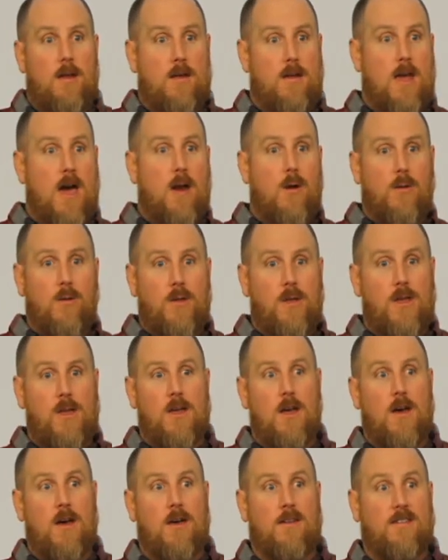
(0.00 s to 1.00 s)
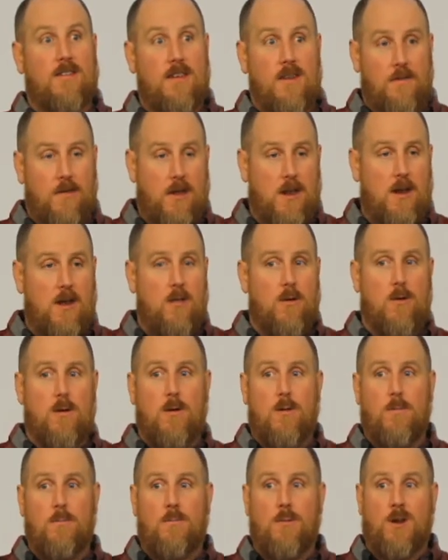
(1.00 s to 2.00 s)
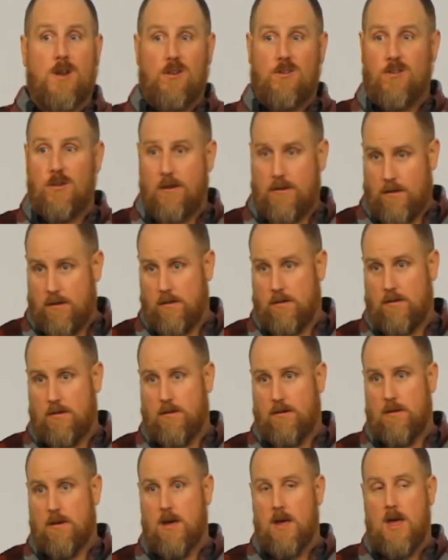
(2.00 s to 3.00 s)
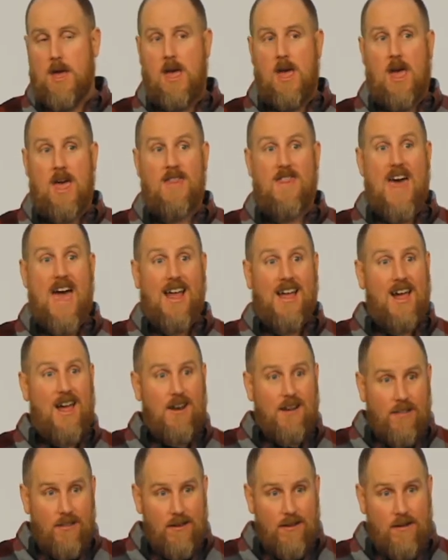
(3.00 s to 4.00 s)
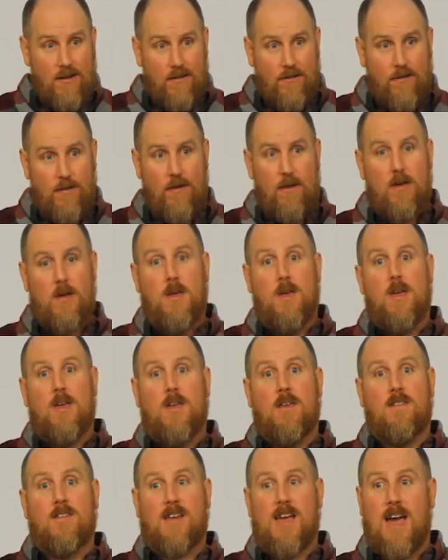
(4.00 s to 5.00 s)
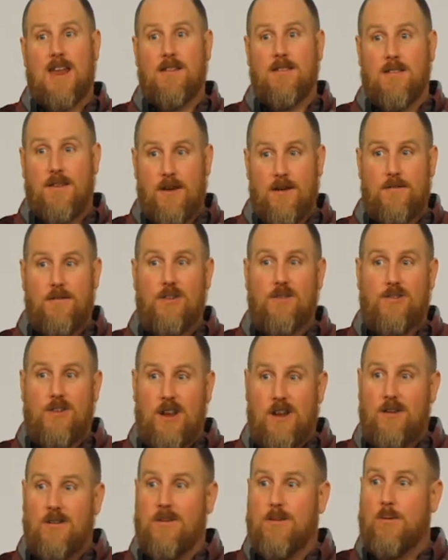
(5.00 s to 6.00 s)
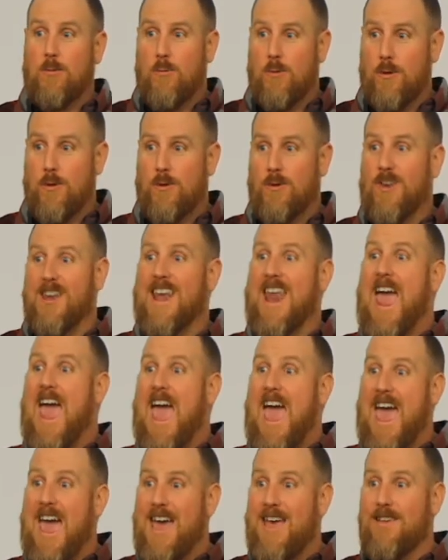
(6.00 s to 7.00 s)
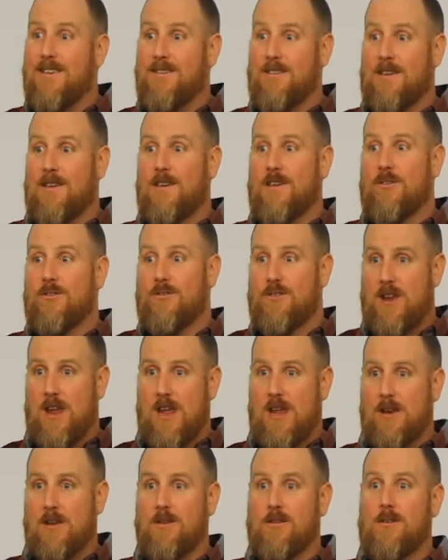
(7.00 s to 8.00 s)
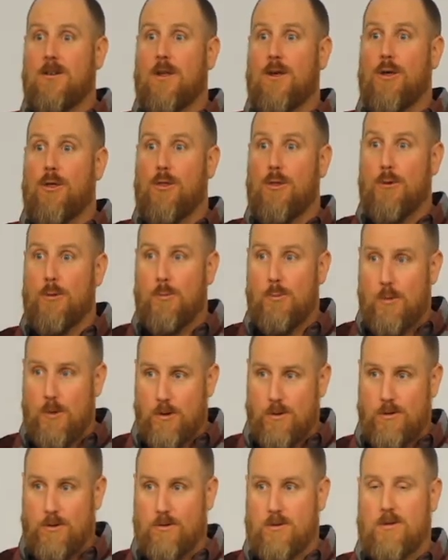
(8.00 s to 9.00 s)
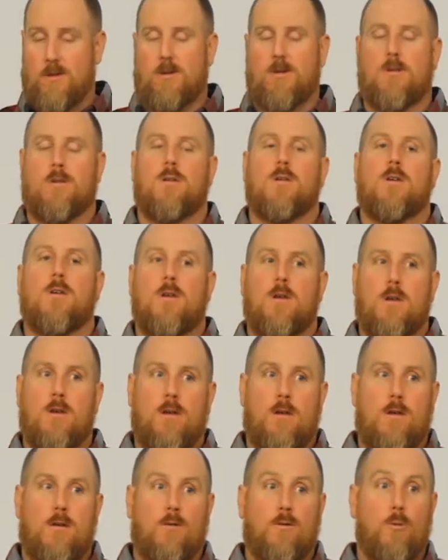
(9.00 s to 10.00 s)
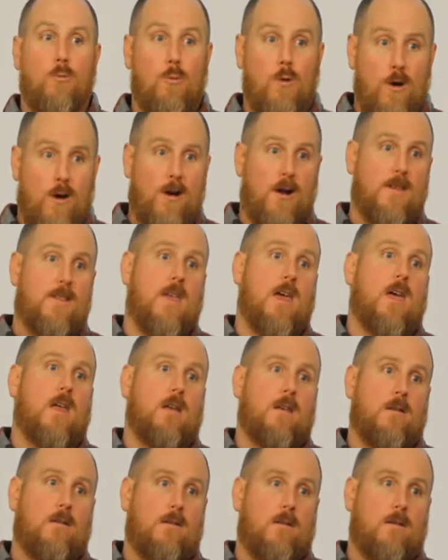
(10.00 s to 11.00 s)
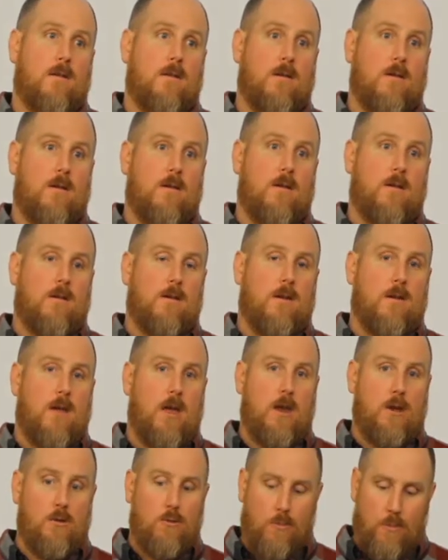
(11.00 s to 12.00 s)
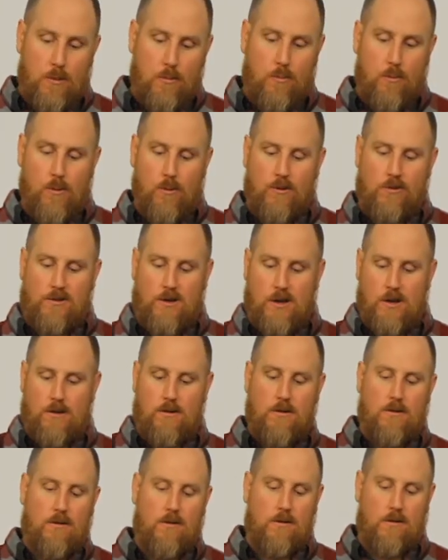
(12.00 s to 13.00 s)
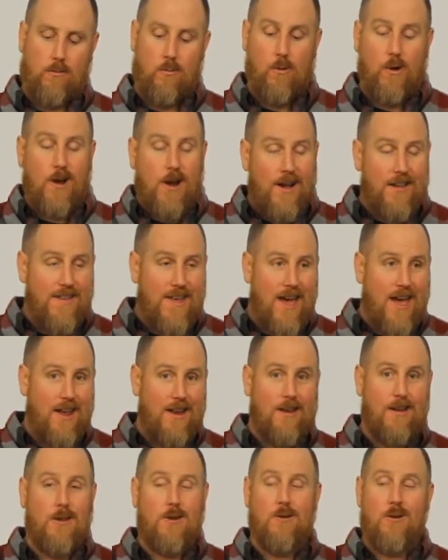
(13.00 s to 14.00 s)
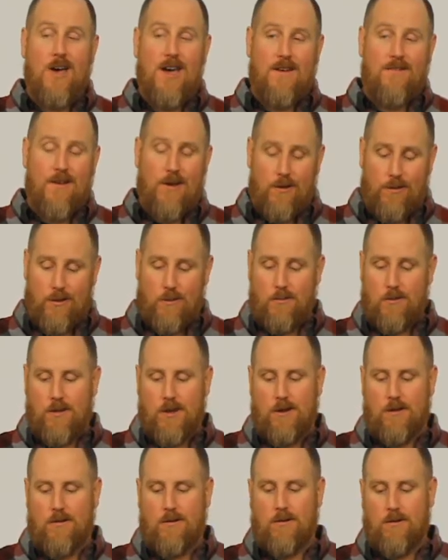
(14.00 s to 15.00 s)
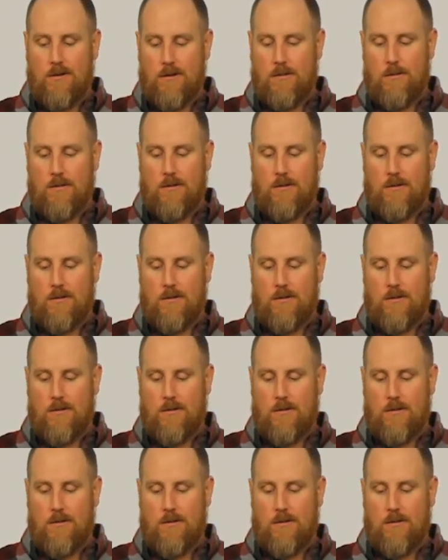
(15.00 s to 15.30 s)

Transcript: Not only a significant other, but each other. And that kind of love is the kind of love that changes the world and has changed the world. So work on that. And you'll be world changers. Work on that and you'll have healthy relationships.